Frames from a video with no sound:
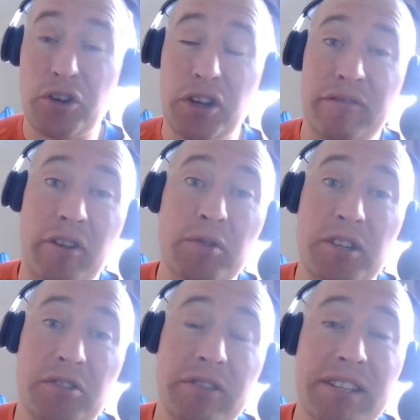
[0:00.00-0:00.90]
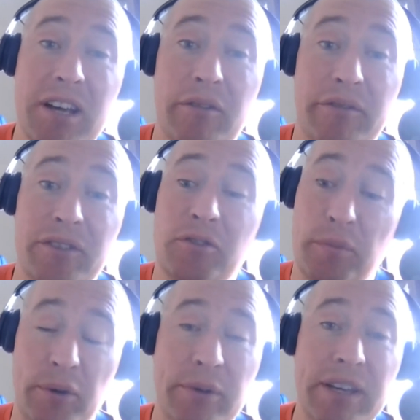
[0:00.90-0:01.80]
at the Voltager itself, a
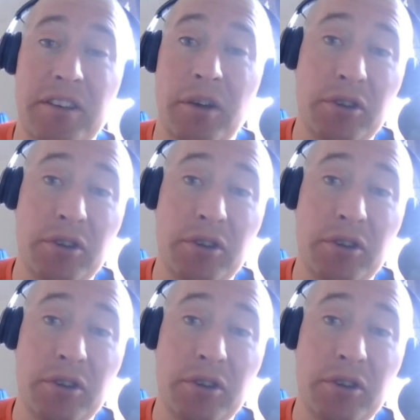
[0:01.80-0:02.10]
couple of weeks ago at